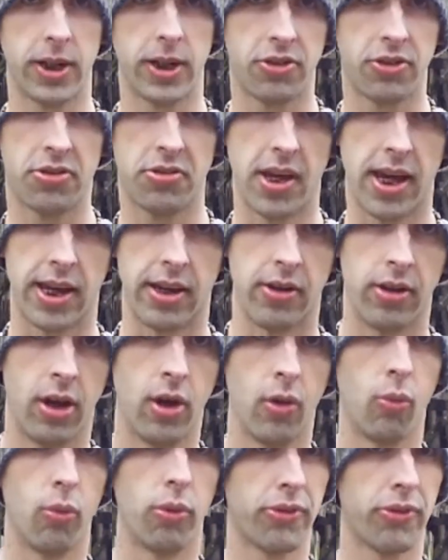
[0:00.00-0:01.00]
a red state
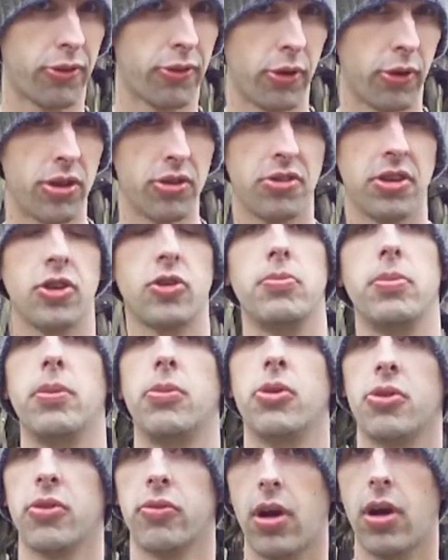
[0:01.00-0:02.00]
with 36
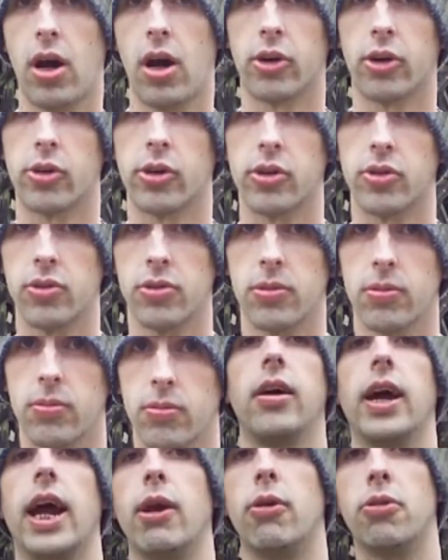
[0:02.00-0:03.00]
members of Congress.
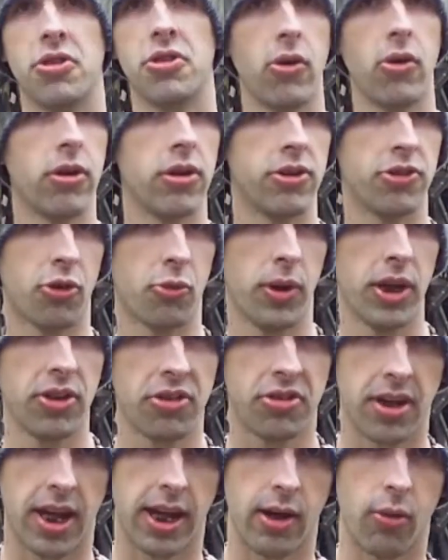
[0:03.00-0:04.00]
Arizona is a
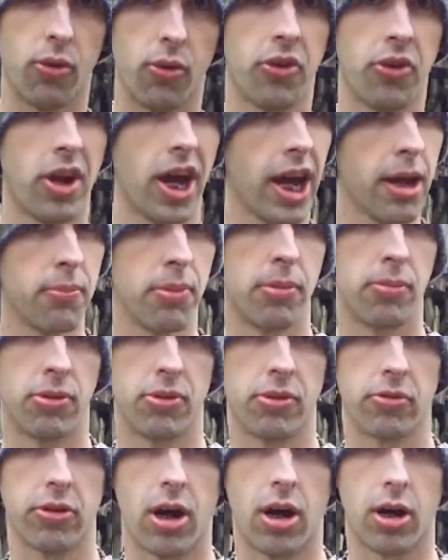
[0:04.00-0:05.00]
red state with 9
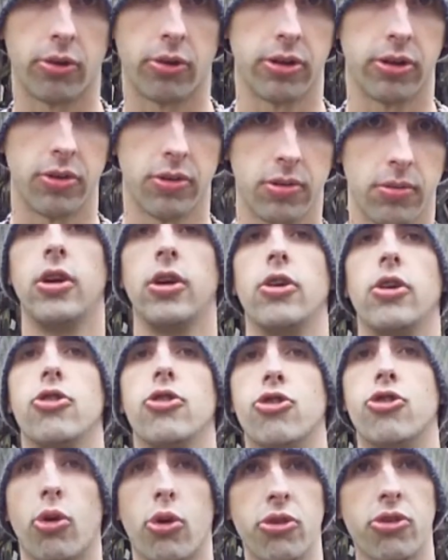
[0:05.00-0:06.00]
members of Congress.
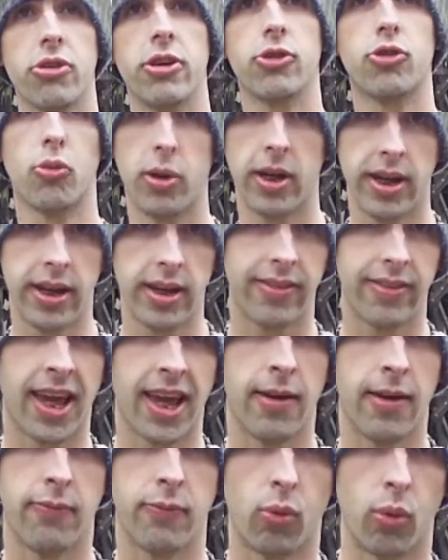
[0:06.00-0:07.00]
Georgia is red,
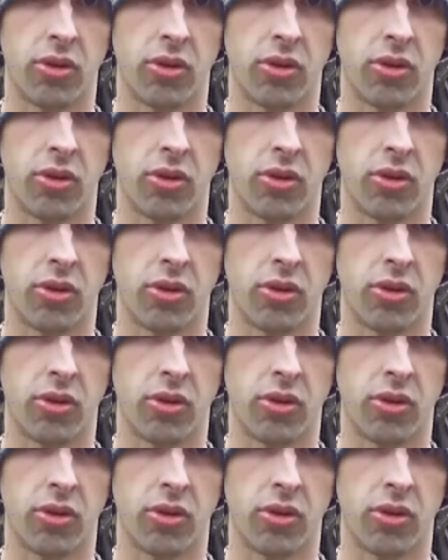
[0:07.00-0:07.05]
they have